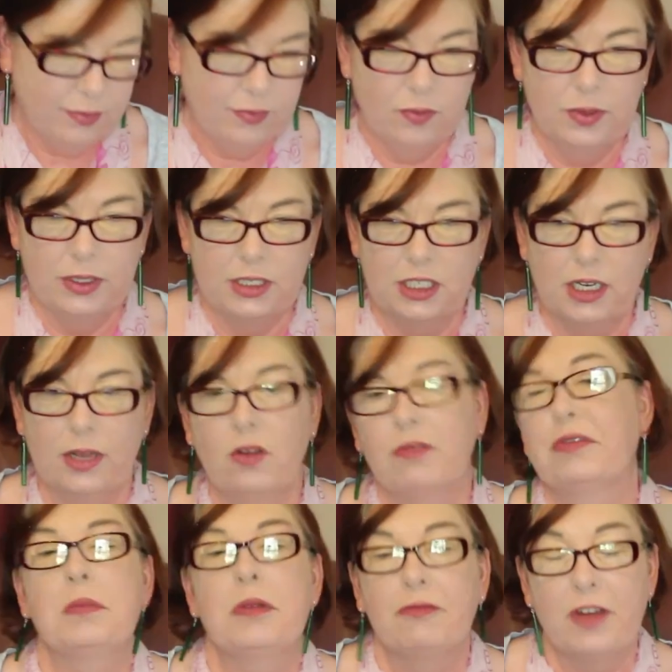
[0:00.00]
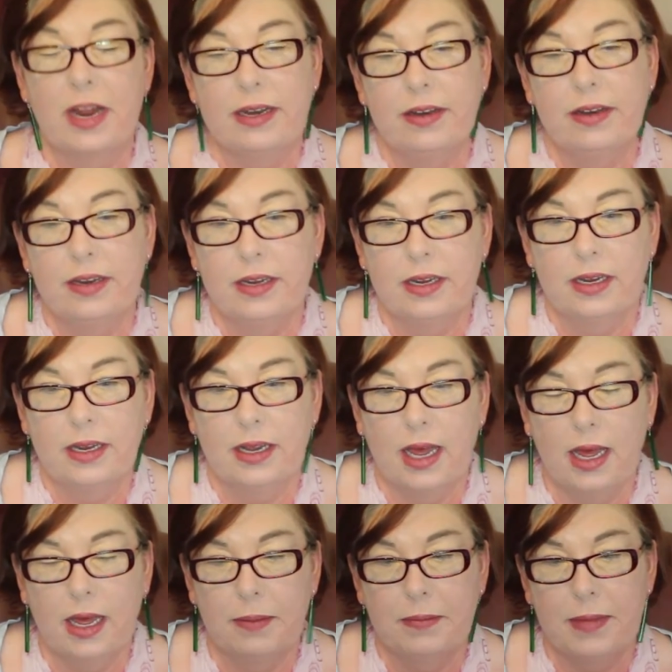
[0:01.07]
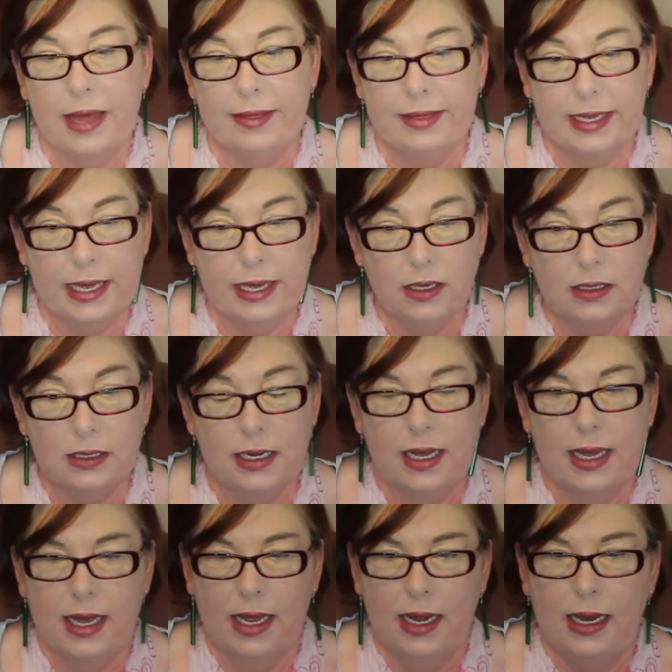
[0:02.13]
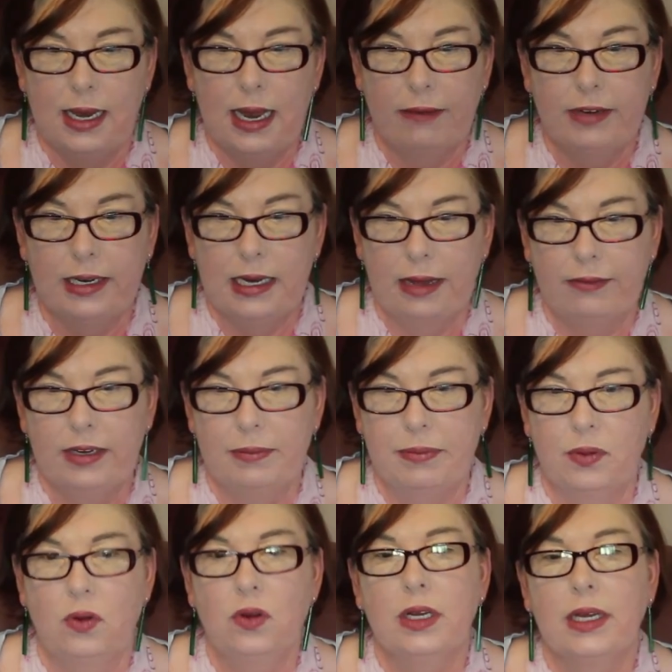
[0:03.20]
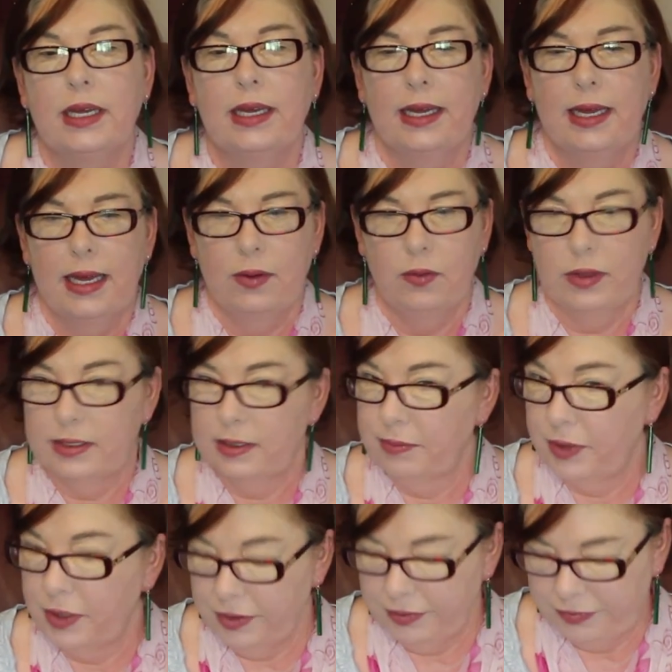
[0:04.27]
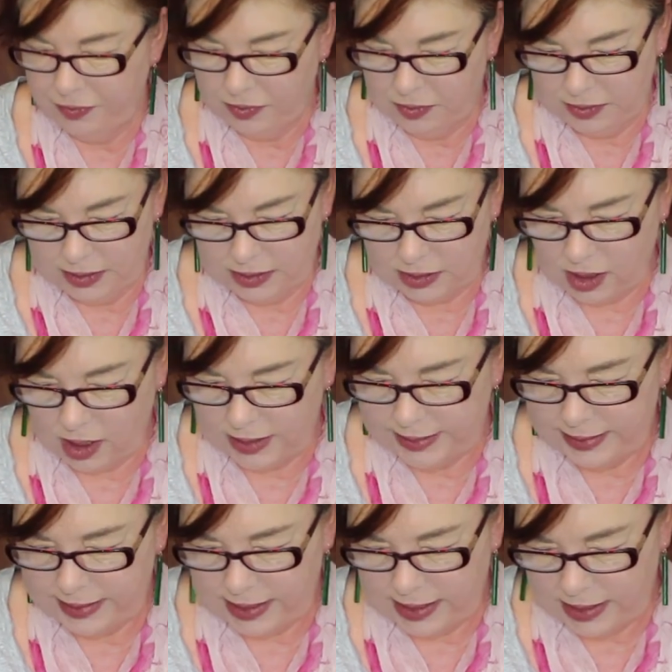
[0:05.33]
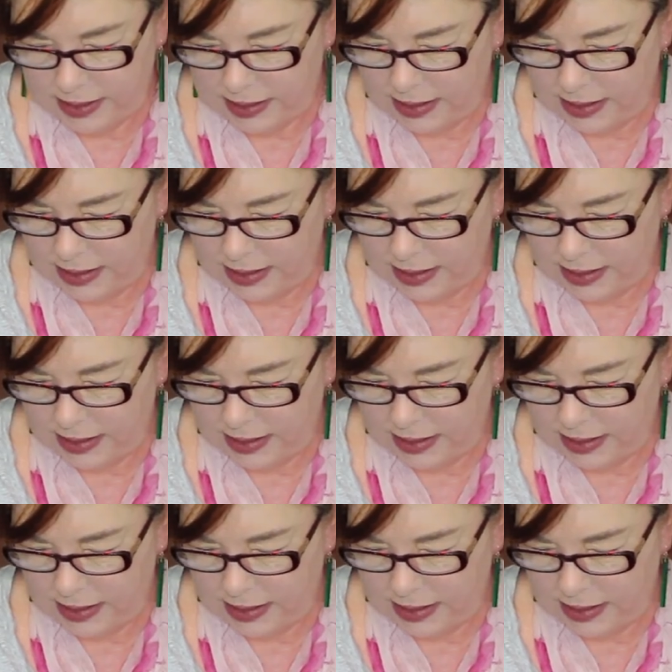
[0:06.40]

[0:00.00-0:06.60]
which I got from a friend at the Guild. Lovely, lovely book with some beautiful designs in it.